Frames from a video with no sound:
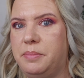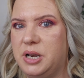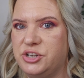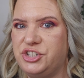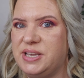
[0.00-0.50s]

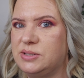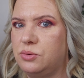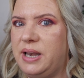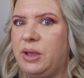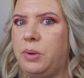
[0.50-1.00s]
blushes
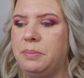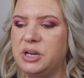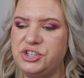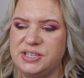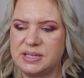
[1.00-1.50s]
or liquid
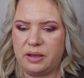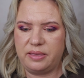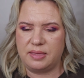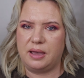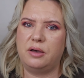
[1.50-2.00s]
blushes
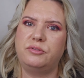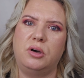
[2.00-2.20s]
like that.